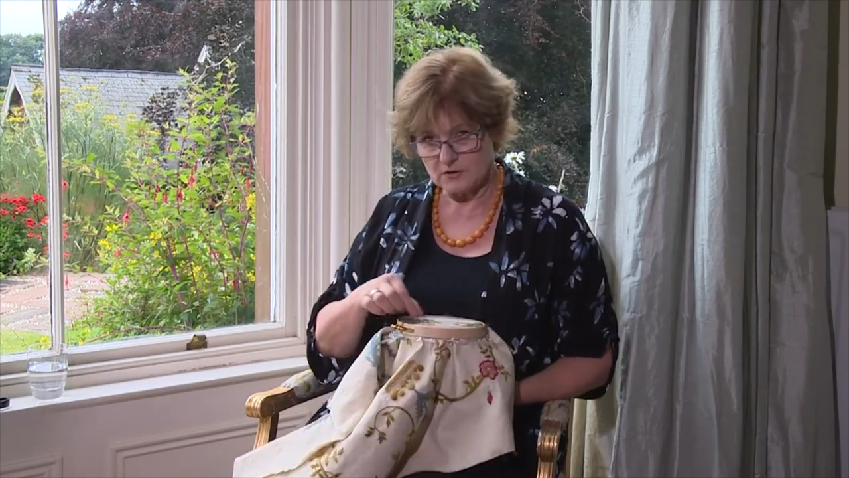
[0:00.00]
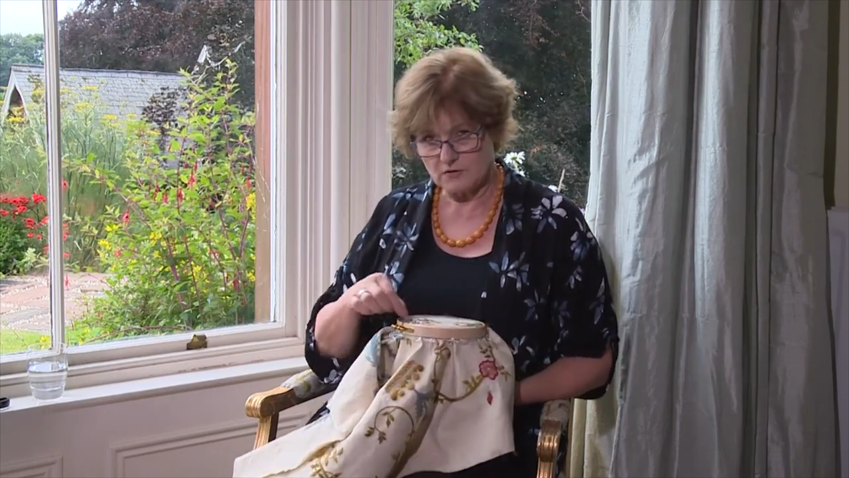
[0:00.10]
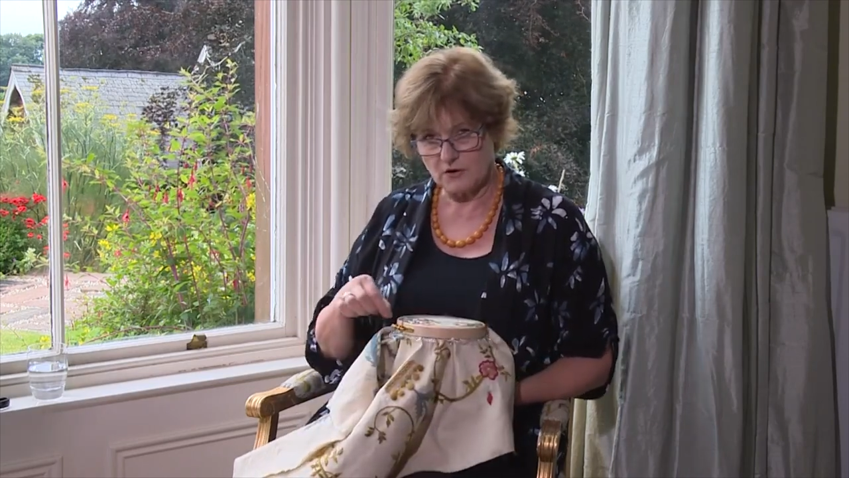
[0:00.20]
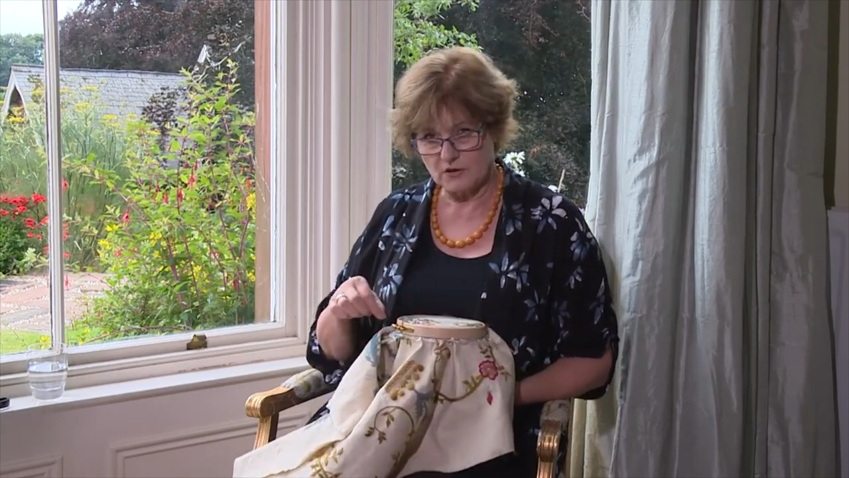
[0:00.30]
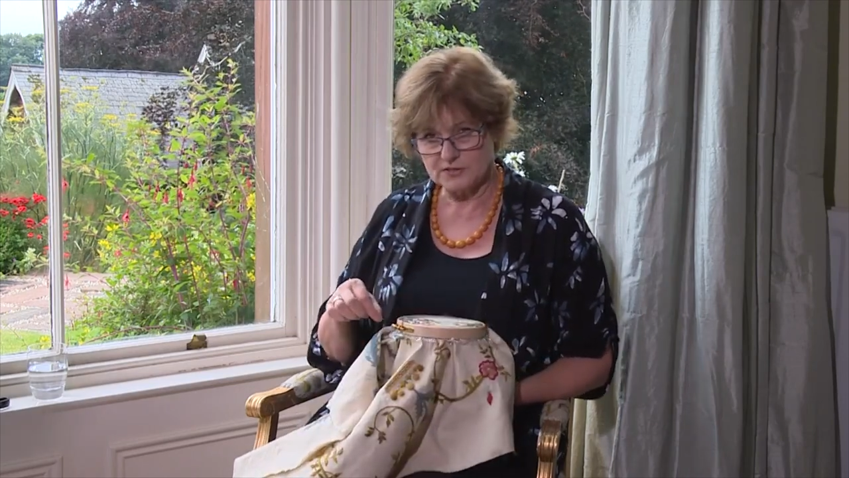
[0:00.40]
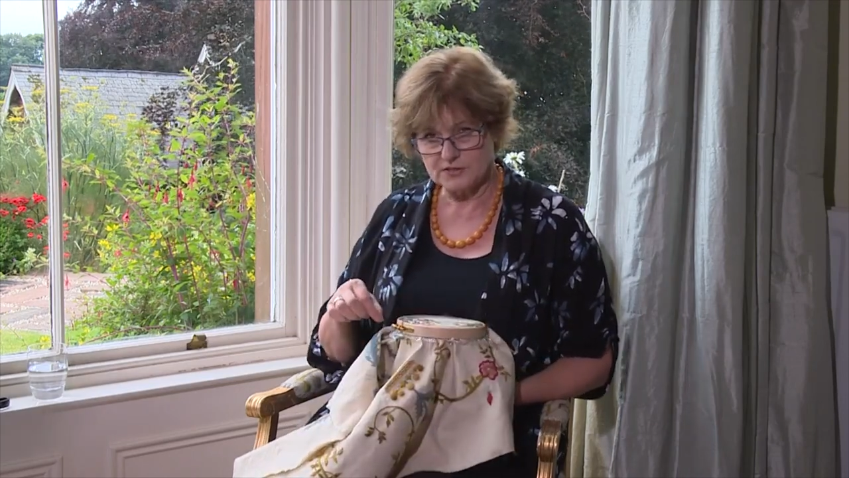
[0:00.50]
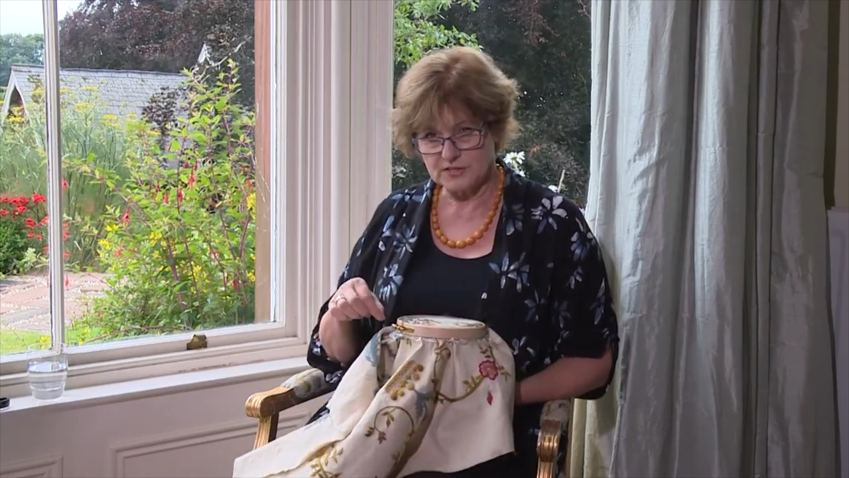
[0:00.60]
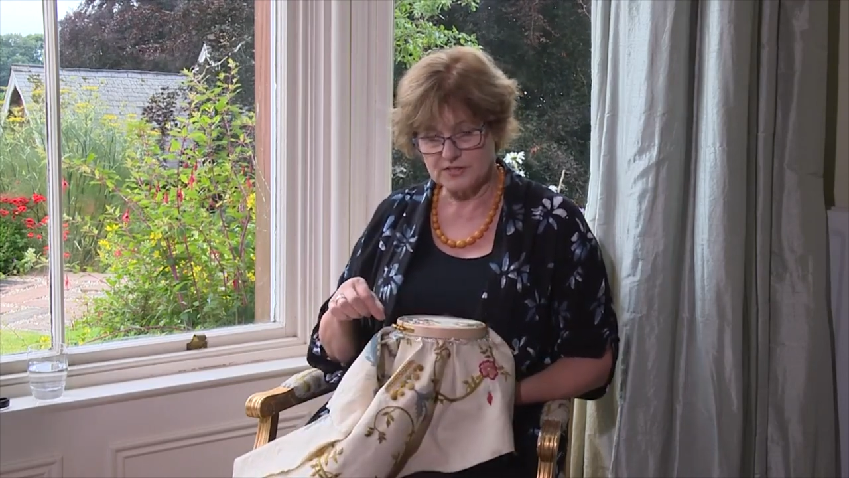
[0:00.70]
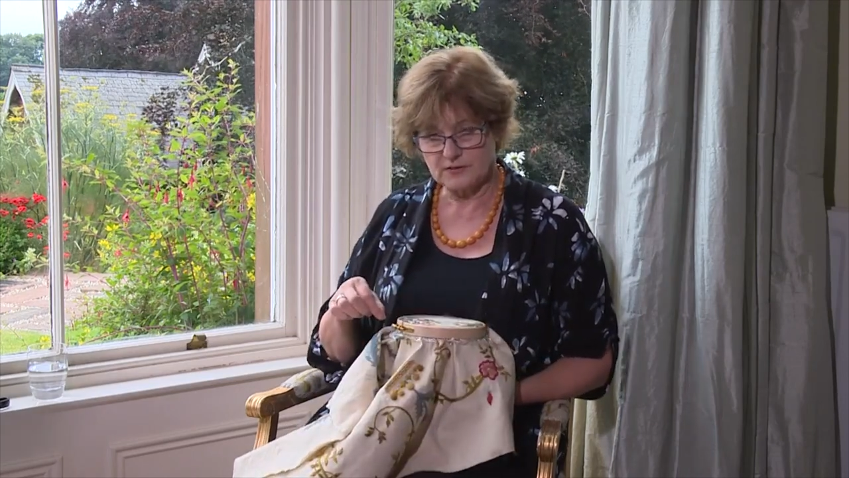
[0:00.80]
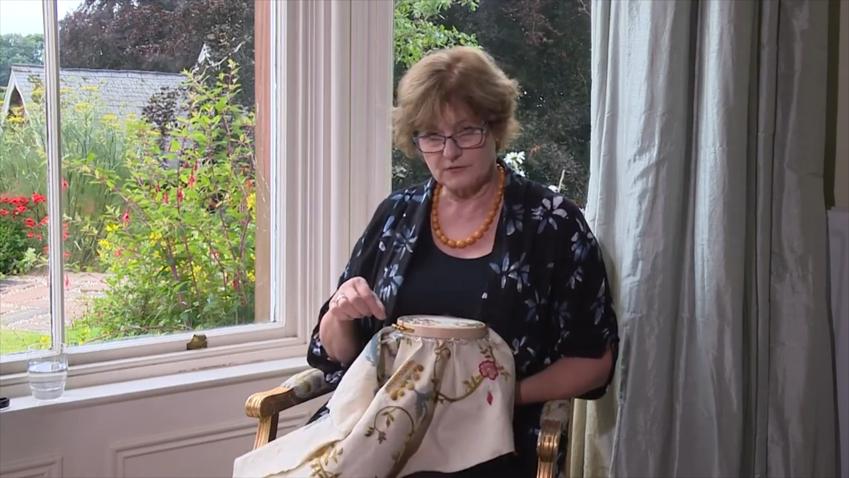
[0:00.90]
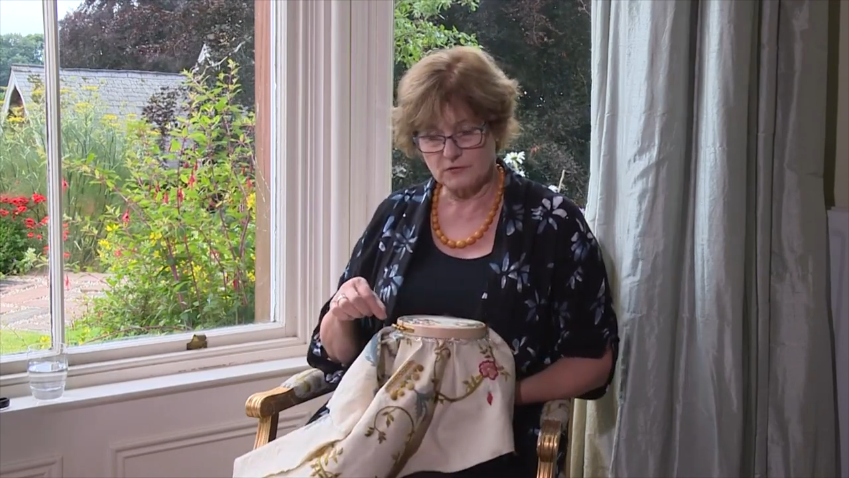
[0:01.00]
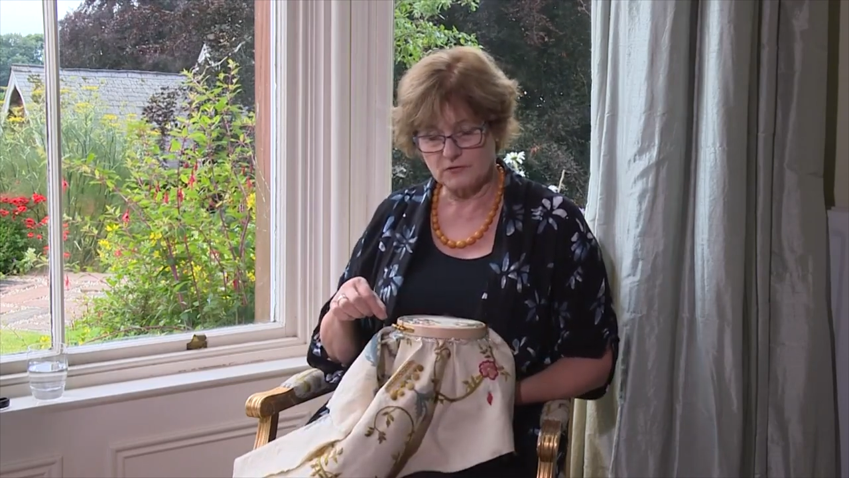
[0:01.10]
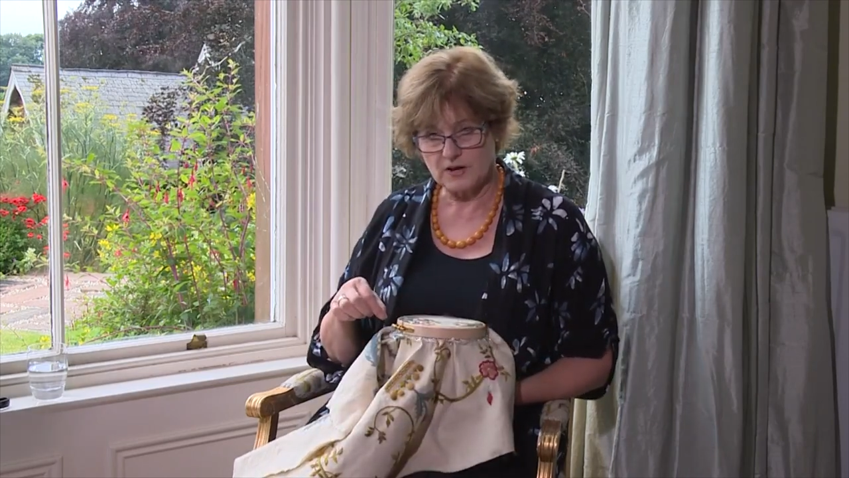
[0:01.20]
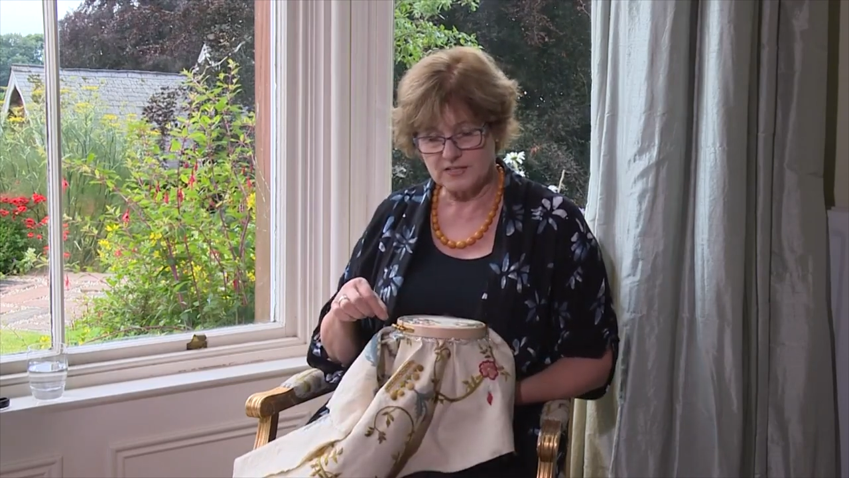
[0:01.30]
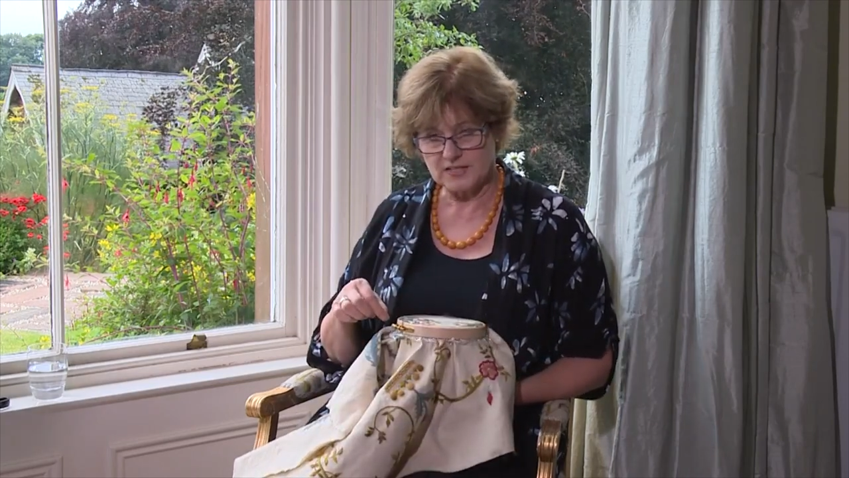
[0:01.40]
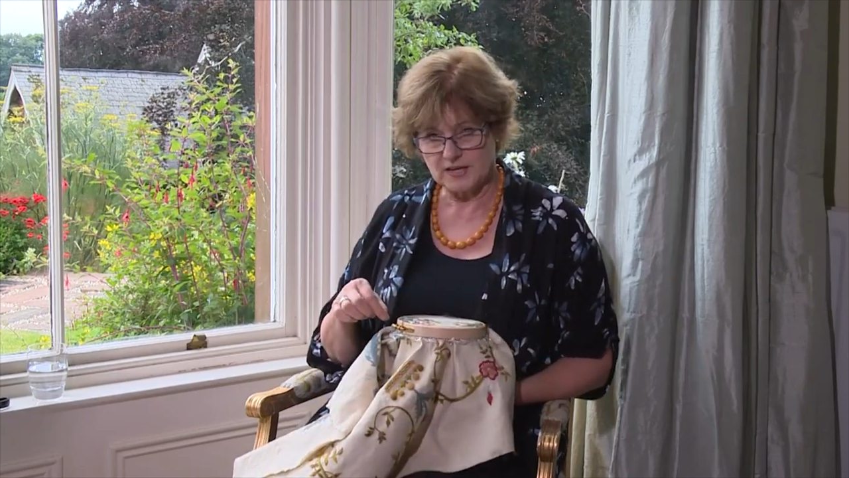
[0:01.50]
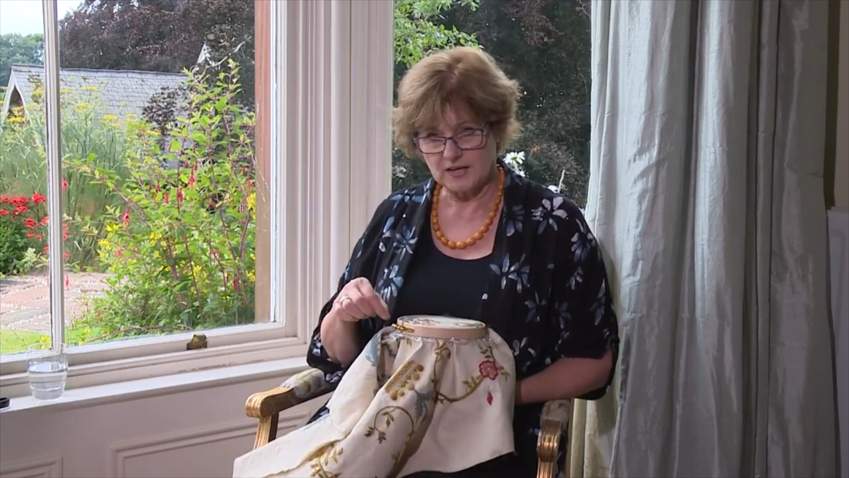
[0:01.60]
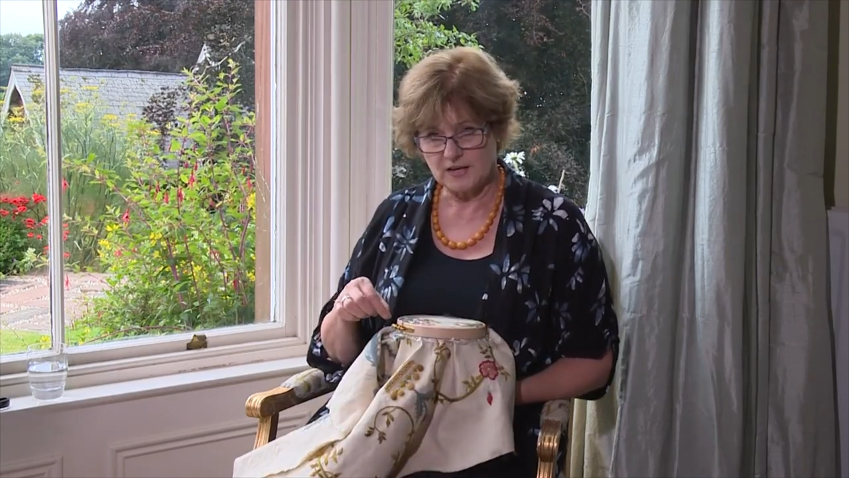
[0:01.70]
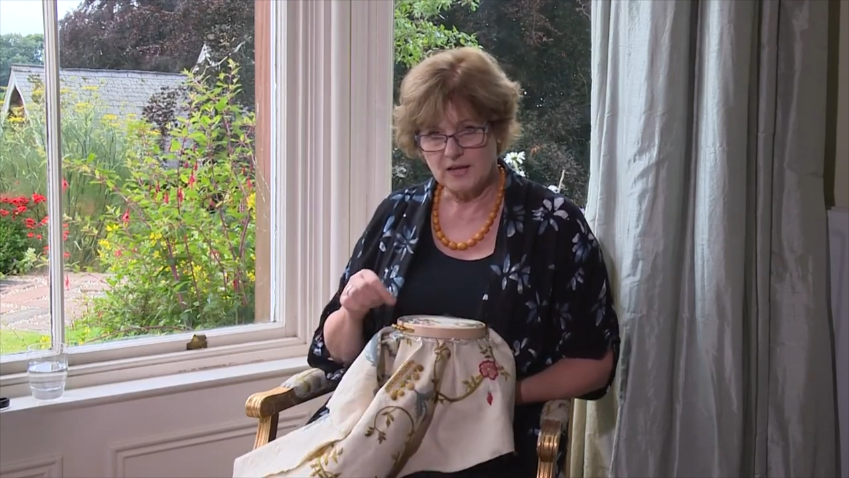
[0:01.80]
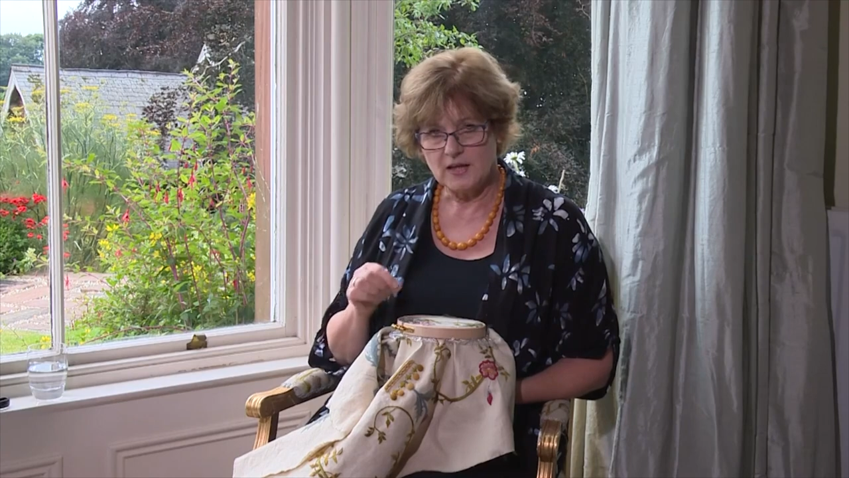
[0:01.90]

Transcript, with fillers: across as if you're writing,